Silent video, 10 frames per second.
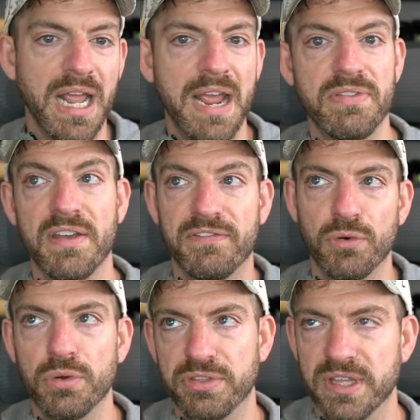to have that
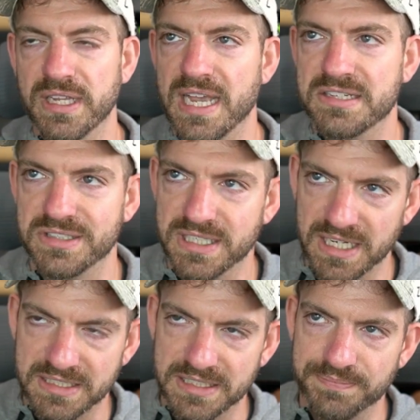full thing actually
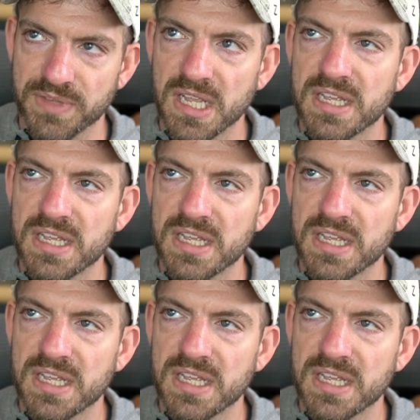connected.